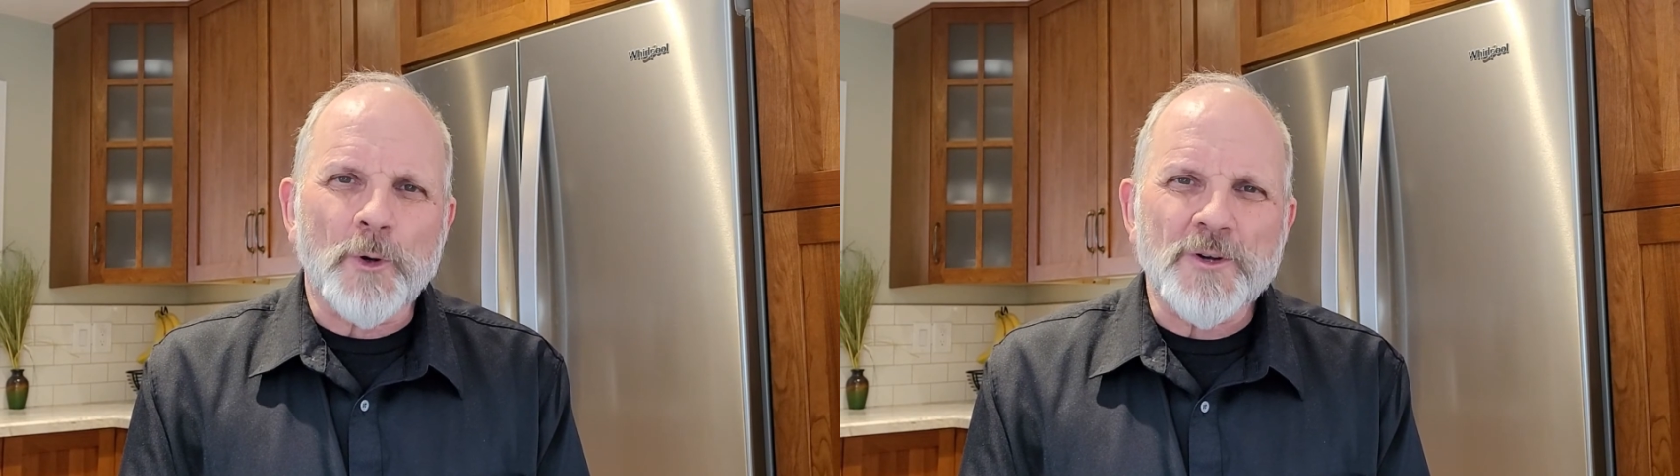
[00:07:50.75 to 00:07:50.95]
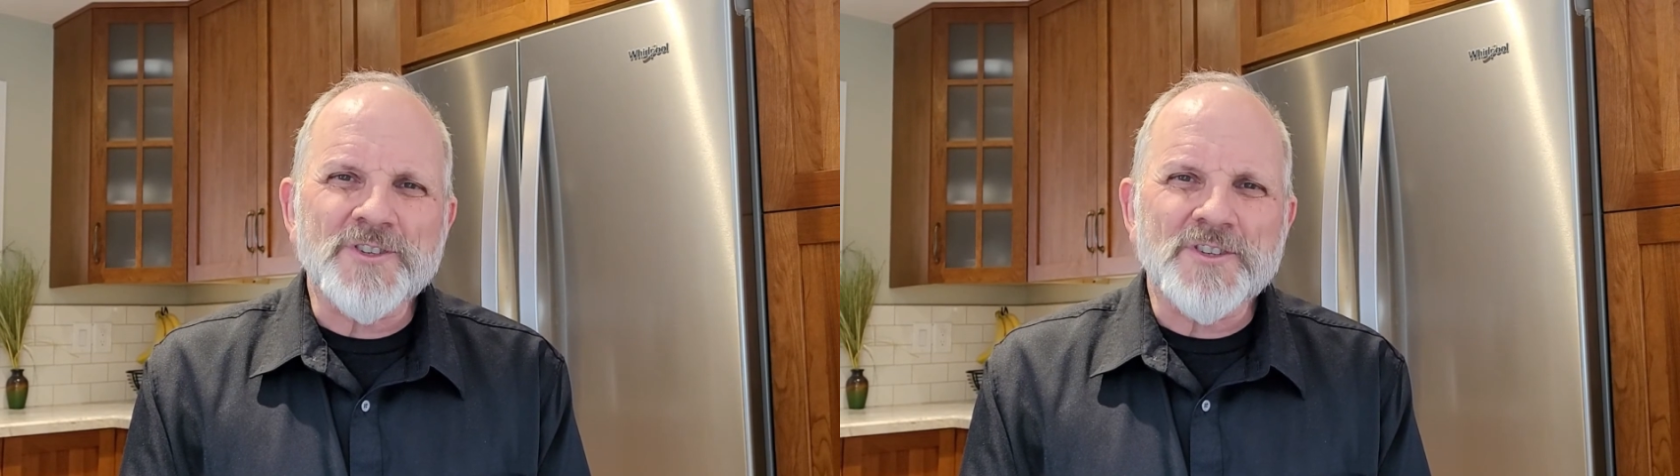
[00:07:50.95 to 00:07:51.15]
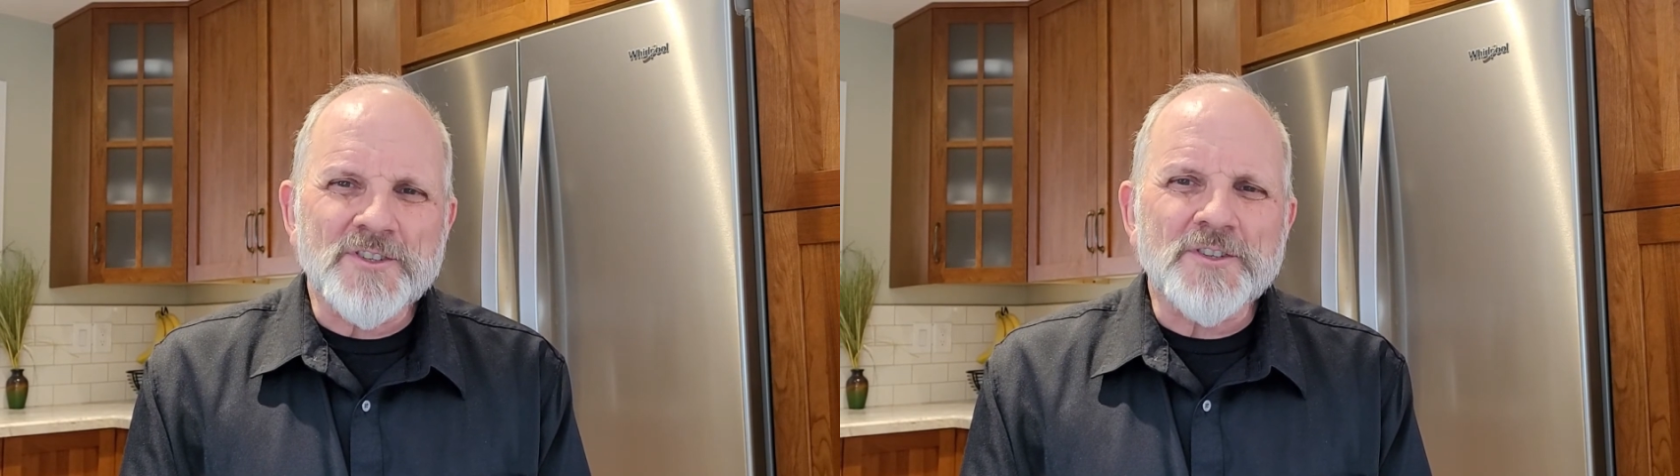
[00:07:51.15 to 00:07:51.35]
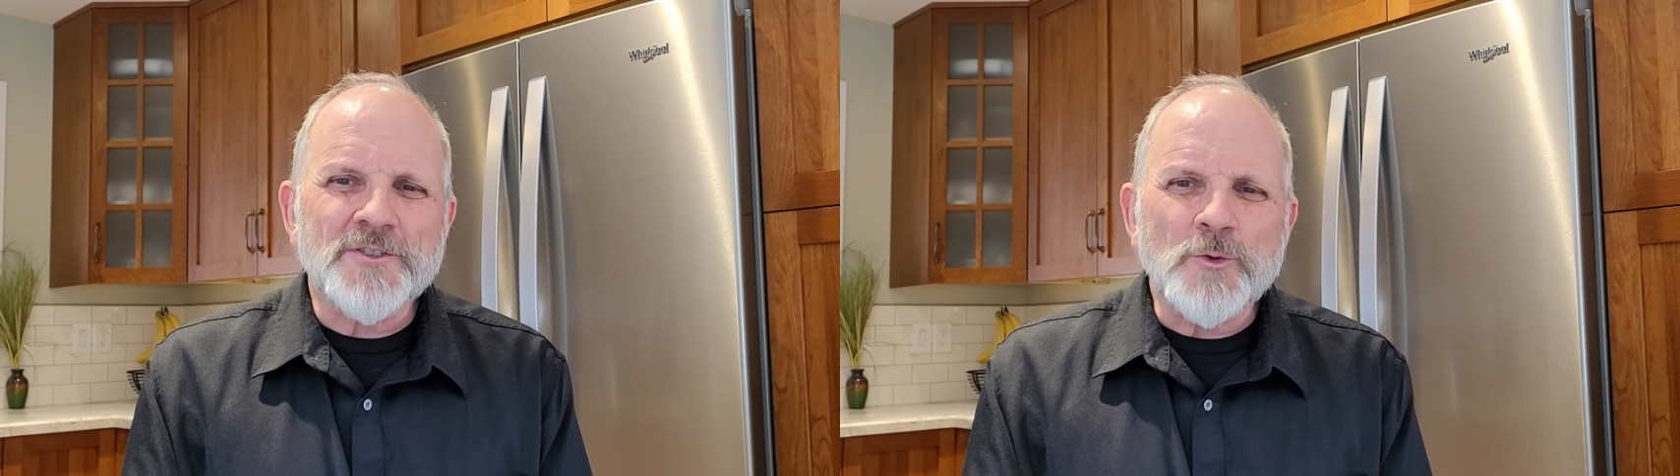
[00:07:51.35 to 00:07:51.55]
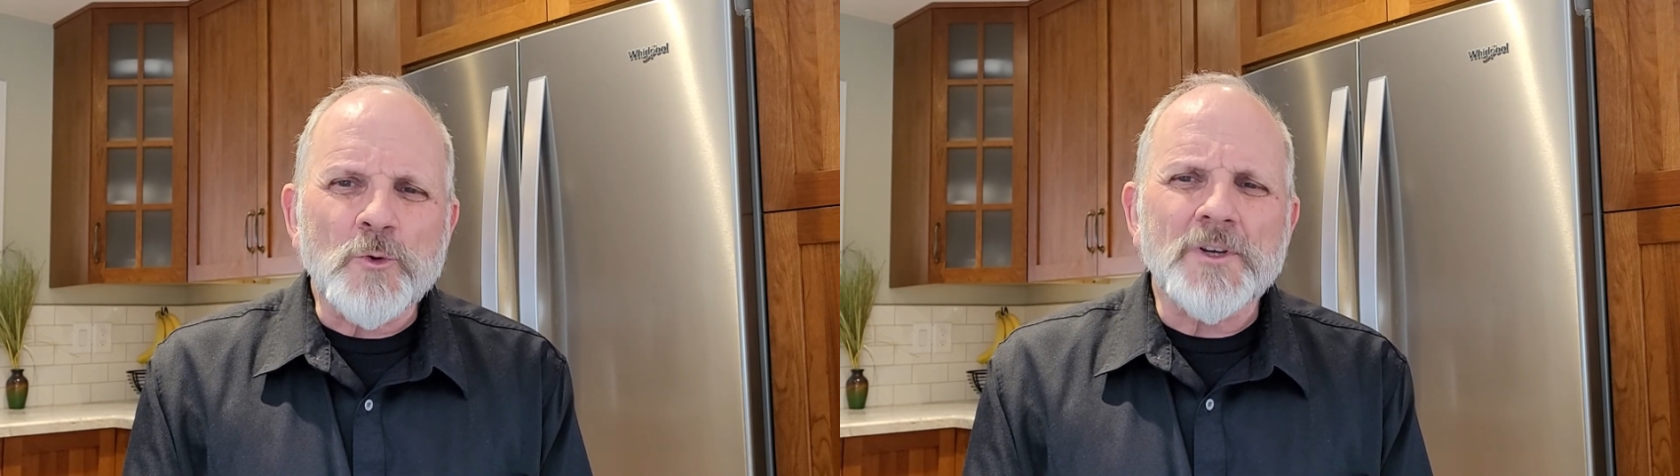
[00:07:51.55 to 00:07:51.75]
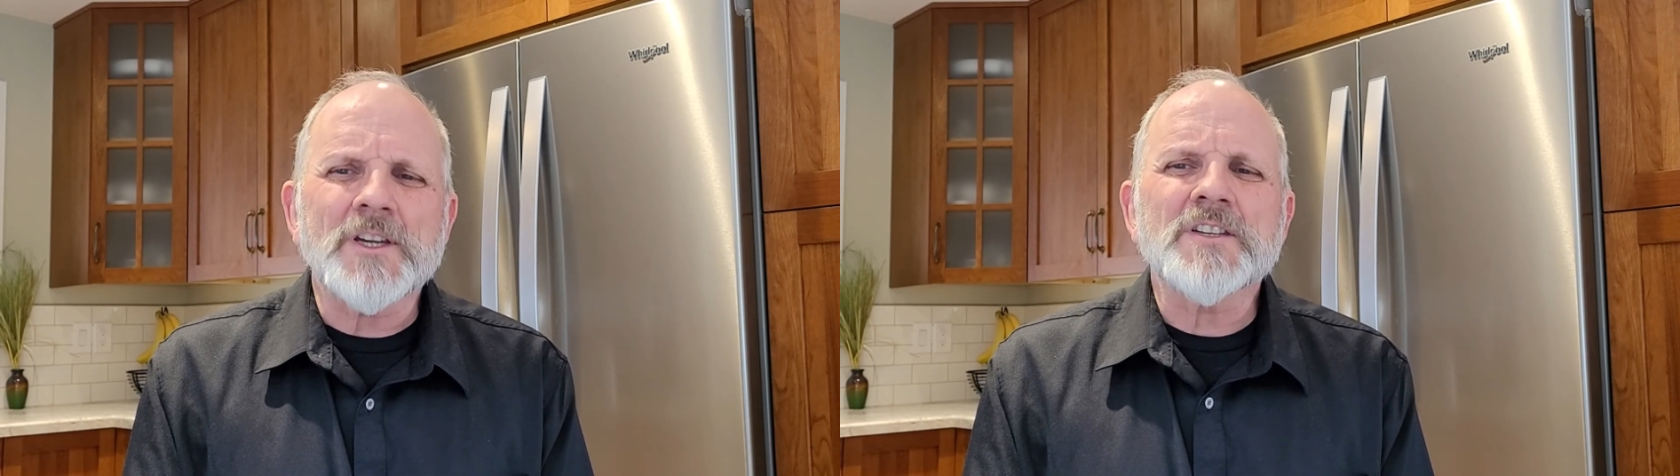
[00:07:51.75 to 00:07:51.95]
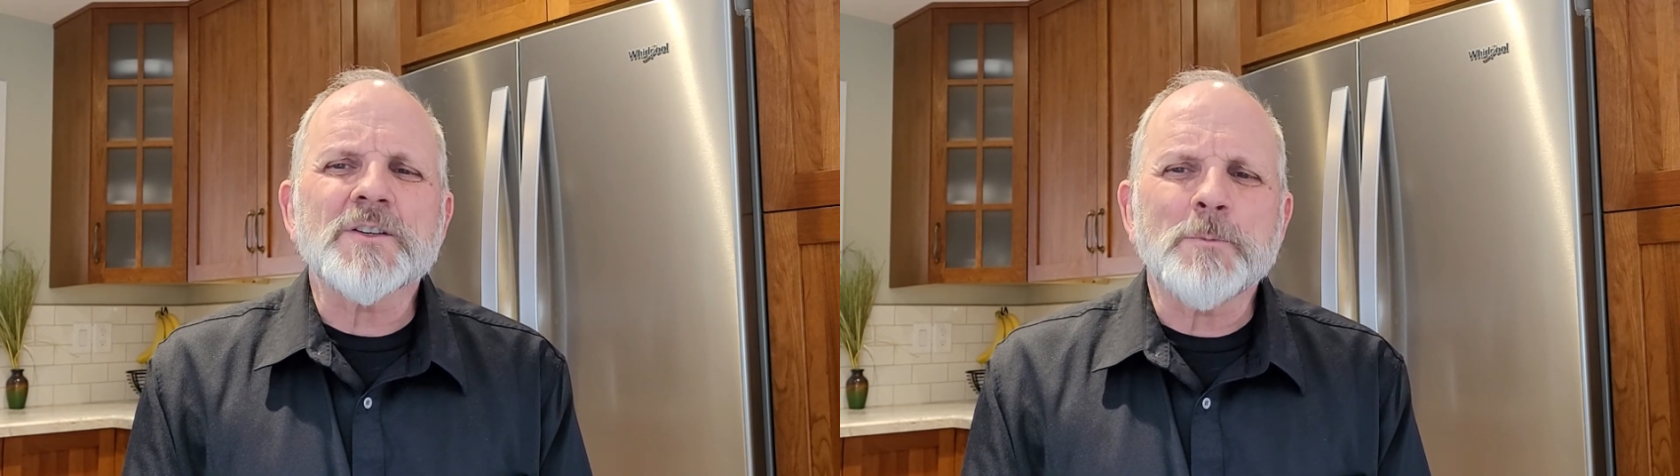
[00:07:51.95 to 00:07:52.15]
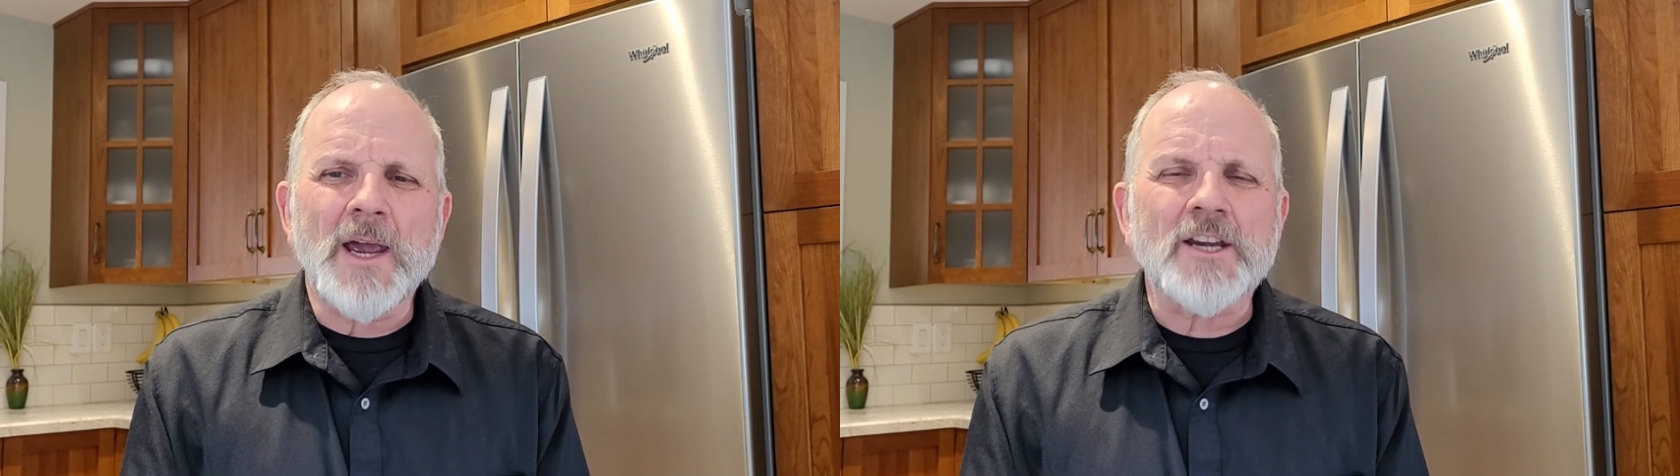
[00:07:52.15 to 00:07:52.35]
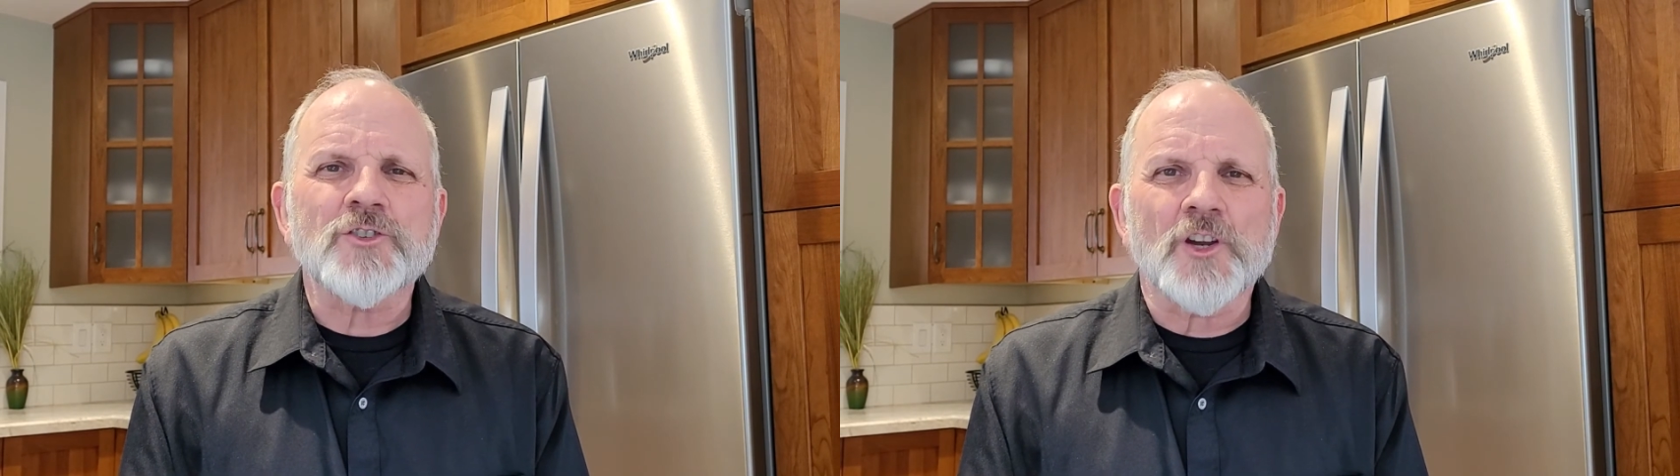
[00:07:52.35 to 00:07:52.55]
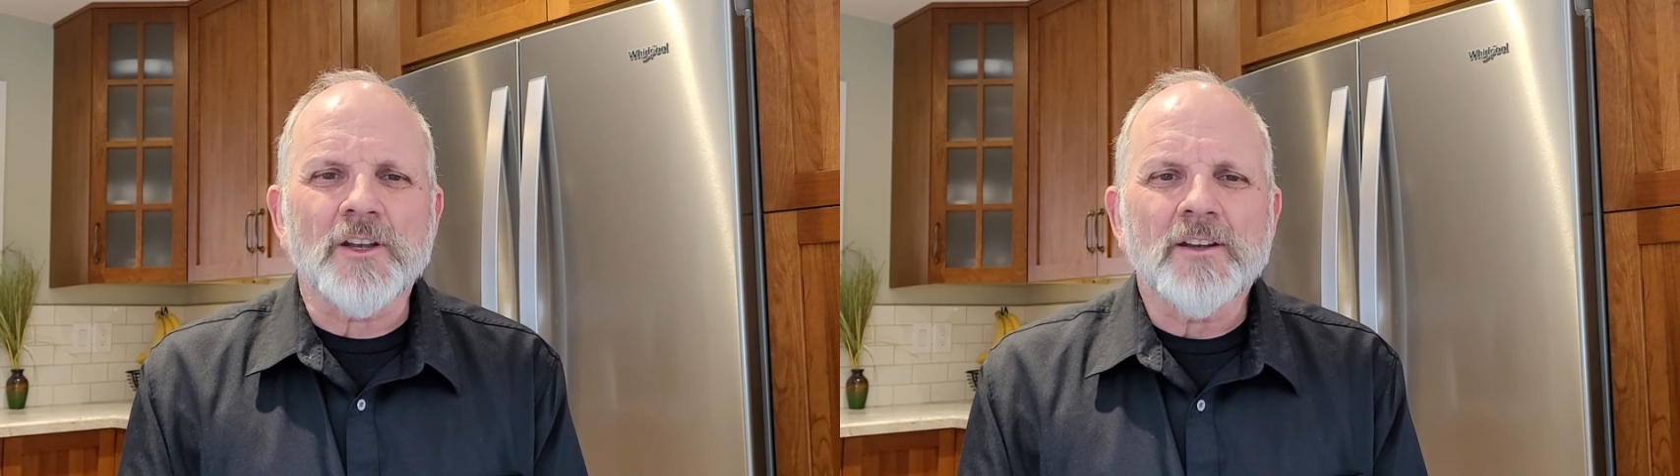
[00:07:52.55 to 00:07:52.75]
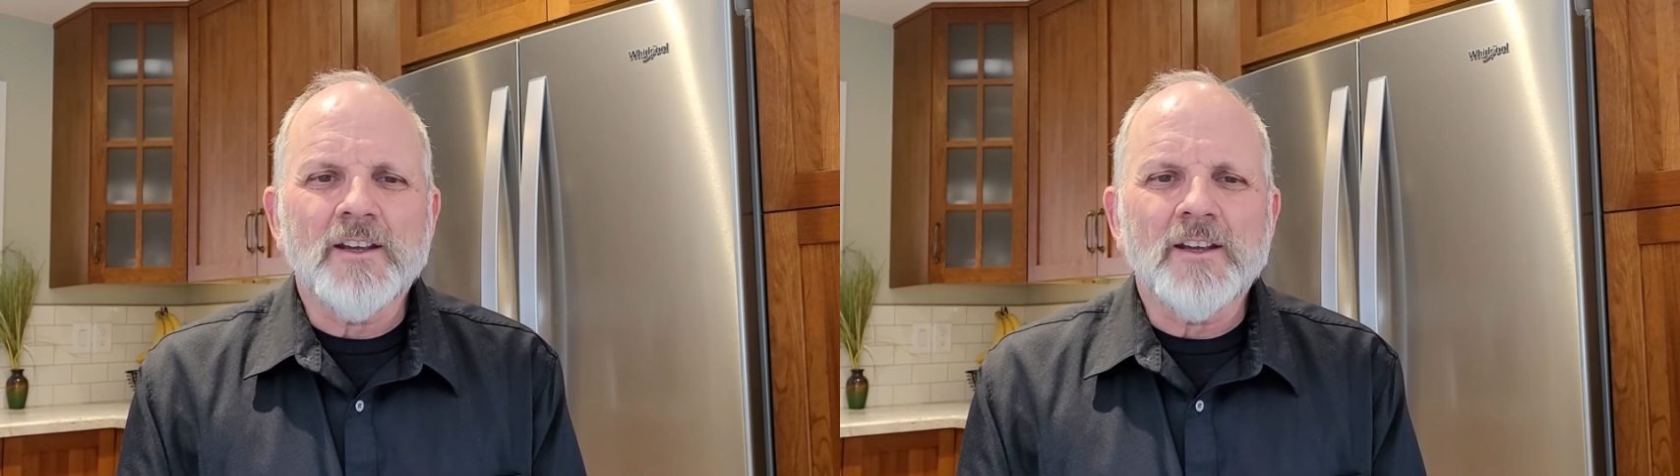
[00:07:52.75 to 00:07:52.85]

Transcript: person to do an inspection.